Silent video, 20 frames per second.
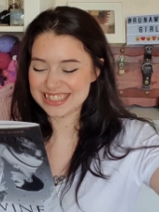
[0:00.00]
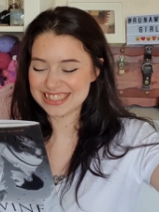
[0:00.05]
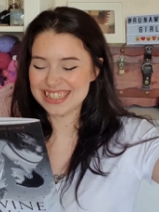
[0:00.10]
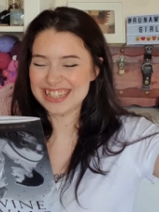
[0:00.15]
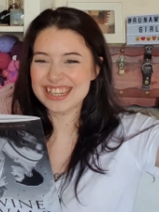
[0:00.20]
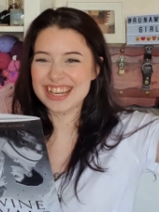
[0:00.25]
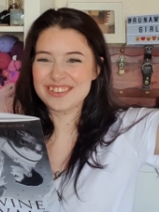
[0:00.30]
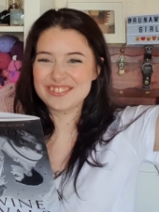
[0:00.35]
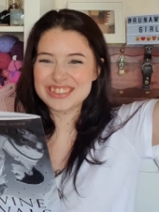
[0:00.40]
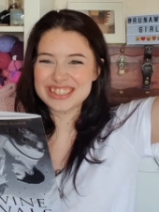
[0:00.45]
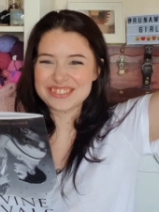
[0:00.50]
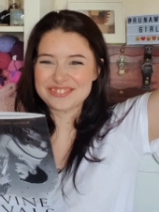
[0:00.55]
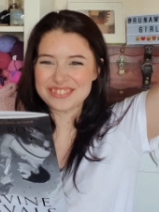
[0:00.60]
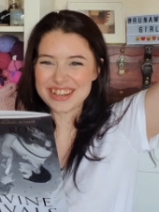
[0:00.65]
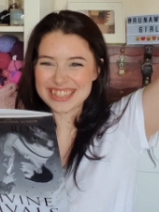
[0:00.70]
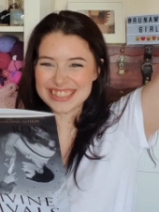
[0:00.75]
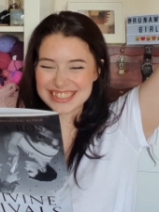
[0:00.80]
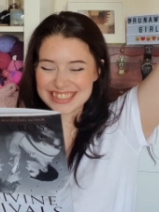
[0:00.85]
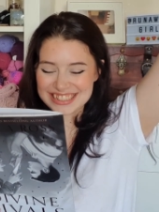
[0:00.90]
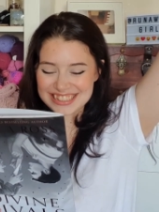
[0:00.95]
to lovers
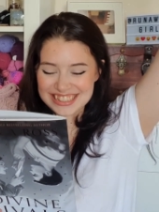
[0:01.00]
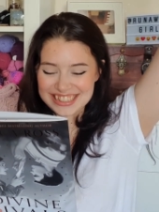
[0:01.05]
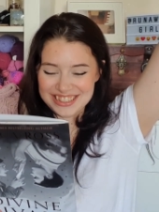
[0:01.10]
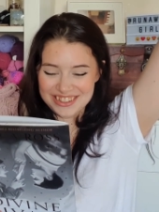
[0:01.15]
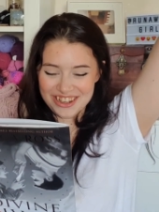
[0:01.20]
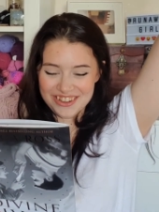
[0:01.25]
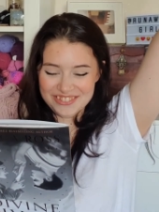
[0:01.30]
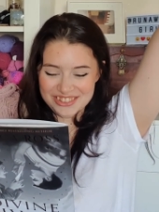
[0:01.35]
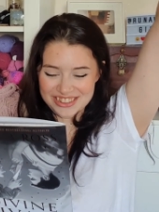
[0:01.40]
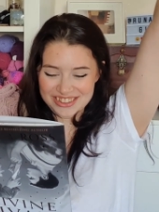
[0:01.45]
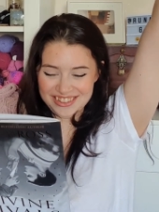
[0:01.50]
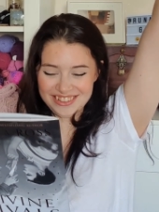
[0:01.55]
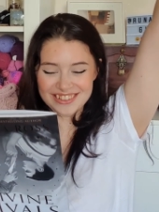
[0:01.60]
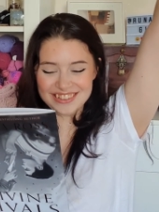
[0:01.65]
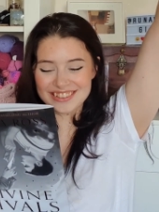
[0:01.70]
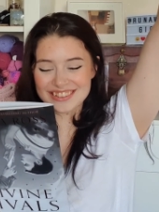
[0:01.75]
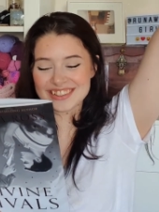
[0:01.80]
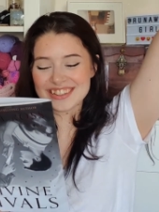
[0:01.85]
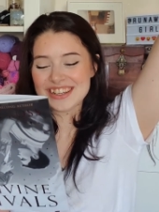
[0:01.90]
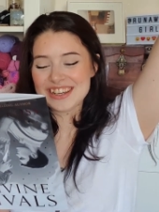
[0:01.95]
fantasy
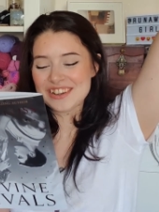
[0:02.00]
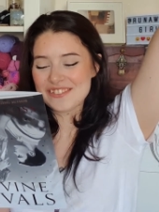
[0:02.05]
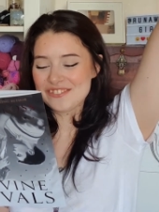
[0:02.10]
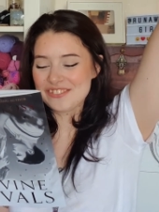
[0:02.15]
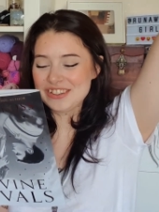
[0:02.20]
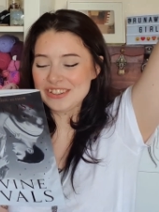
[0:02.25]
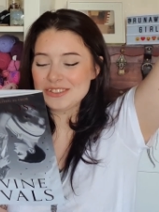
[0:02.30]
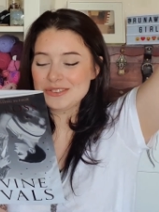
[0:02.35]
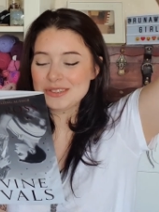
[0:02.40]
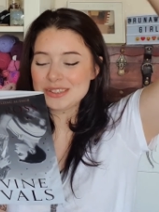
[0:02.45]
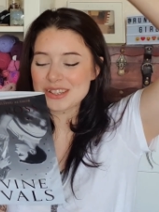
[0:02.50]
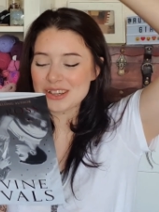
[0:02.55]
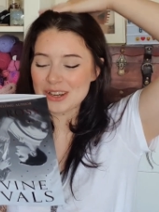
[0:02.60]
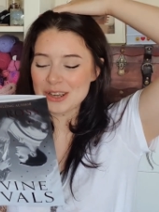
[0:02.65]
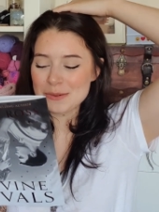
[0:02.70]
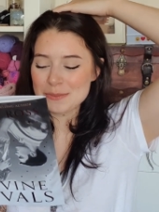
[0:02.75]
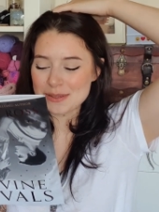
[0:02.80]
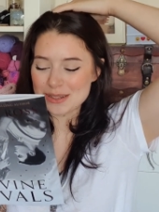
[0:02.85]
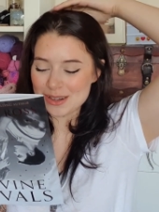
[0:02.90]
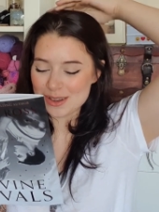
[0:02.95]
novel, filled with
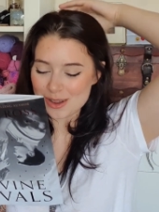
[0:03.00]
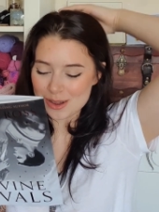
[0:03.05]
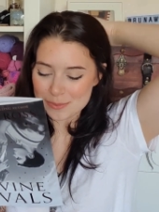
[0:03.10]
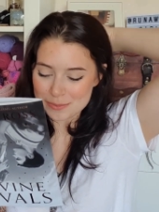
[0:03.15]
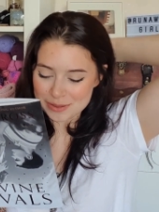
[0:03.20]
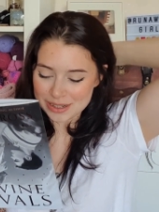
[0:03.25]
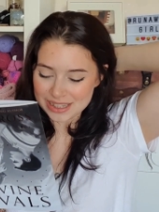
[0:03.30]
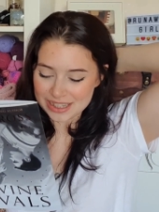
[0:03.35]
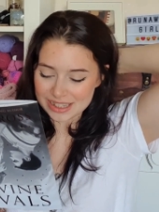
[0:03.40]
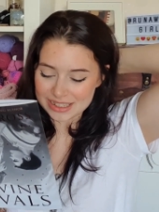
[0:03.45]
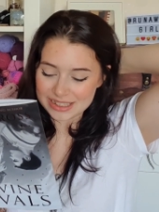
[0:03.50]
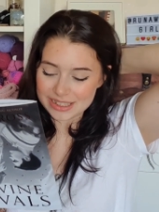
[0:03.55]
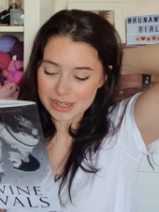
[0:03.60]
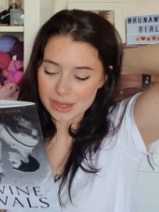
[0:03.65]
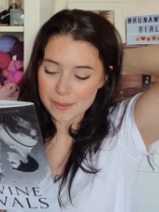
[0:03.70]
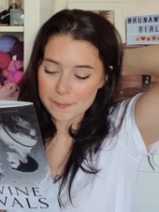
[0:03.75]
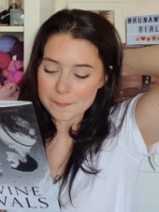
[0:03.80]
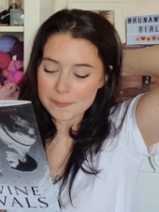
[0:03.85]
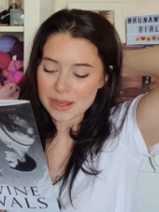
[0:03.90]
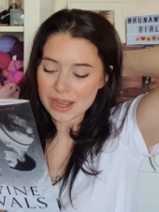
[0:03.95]
hope and heartbreak and the
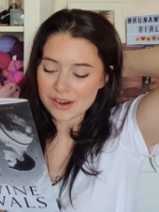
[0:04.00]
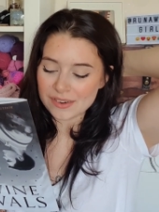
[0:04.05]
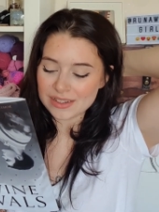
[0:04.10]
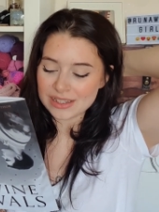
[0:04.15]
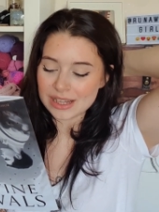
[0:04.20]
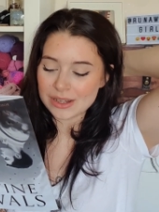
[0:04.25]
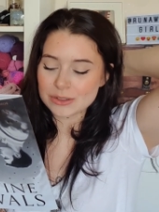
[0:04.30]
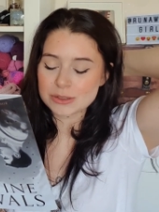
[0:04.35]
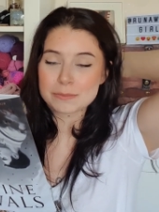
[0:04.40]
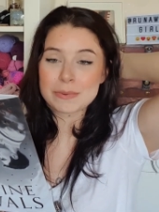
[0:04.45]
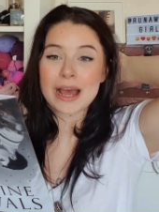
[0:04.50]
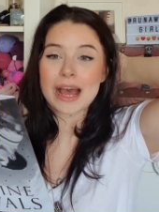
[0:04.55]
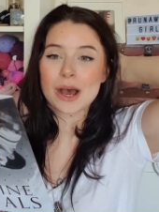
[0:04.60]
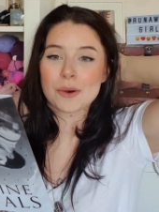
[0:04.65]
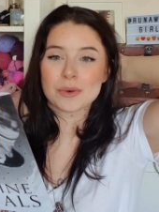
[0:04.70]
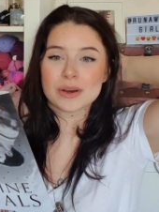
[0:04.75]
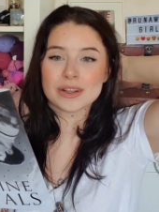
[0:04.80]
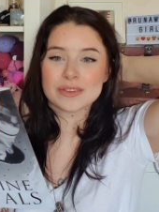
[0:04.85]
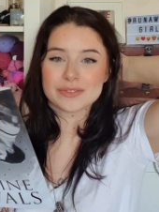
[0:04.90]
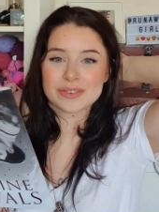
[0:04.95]
unparalleled
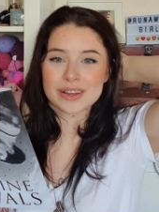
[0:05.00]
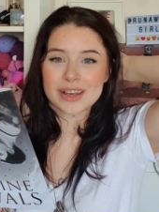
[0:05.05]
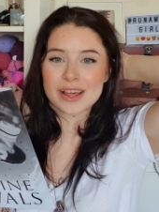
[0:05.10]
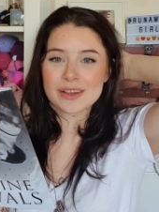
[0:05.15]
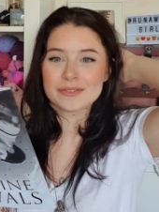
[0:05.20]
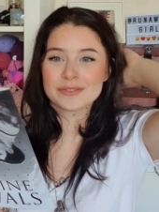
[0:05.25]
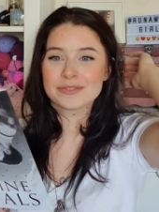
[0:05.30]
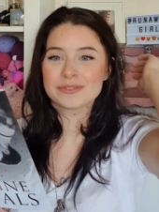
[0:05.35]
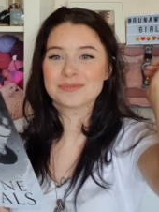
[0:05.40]
power of love.